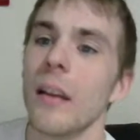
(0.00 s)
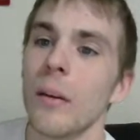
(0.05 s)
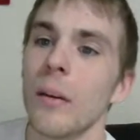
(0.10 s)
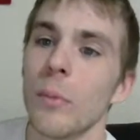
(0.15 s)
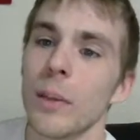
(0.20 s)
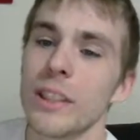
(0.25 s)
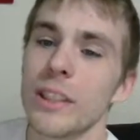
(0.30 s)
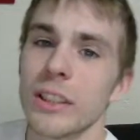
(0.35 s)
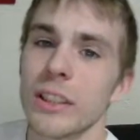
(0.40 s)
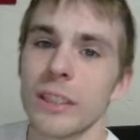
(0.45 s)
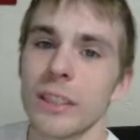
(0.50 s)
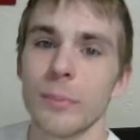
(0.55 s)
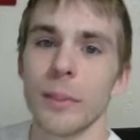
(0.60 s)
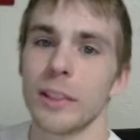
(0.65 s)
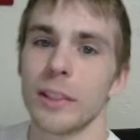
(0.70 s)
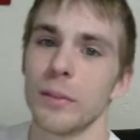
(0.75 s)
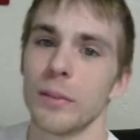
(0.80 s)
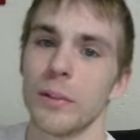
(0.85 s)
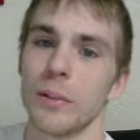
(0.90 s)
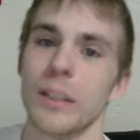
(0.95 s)
which isn't
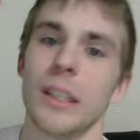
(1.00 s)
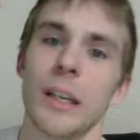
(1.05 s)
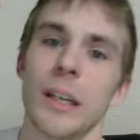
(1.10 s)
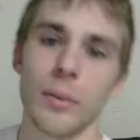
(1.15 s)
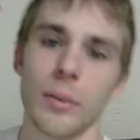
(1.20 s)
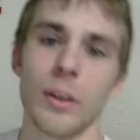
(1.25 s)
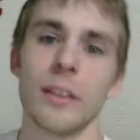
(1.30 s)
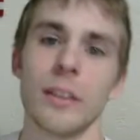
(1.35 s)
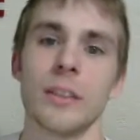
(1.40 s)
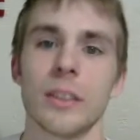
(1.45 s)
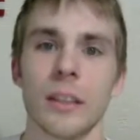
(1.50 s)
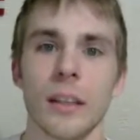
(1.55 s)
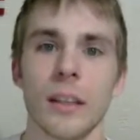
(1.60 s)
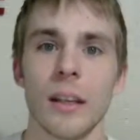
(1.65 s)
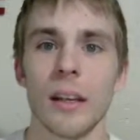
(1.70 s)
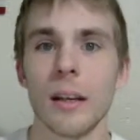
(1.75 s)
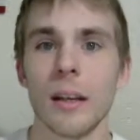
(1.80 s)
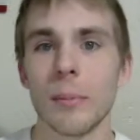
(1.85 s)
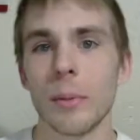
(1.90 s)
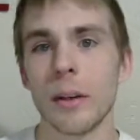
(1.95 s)
much of a difference.
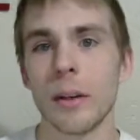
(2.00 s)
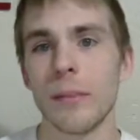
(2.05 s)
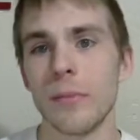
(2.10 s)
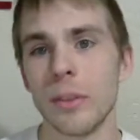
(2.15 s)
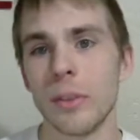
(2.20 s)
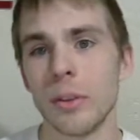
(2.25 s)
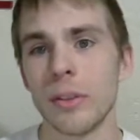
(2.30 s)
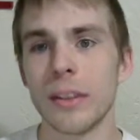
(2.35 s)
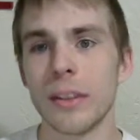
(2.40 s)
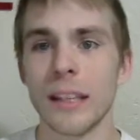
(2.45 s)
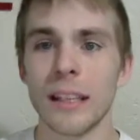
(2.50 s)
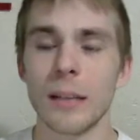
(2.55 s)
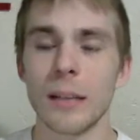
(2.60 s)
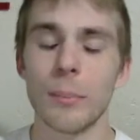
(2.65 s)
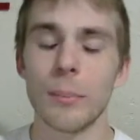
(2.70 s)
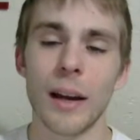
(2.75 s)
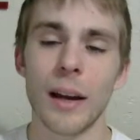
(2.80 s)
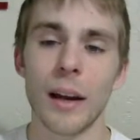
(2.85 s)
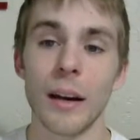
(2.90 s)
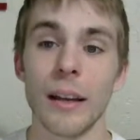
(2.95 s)
But if you think
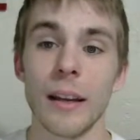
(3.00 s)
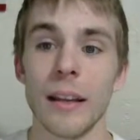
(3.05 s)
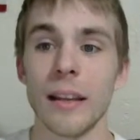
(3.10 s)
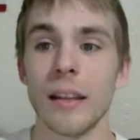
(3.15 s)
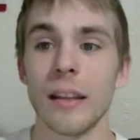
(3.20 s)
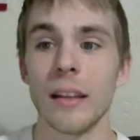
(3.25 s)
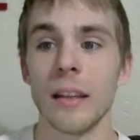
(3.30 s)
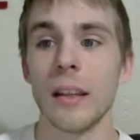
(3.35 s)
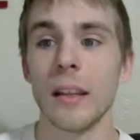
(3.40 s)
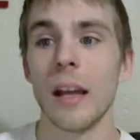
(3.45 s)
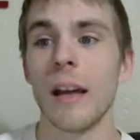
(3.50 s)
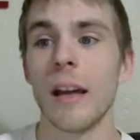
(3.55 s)
about it in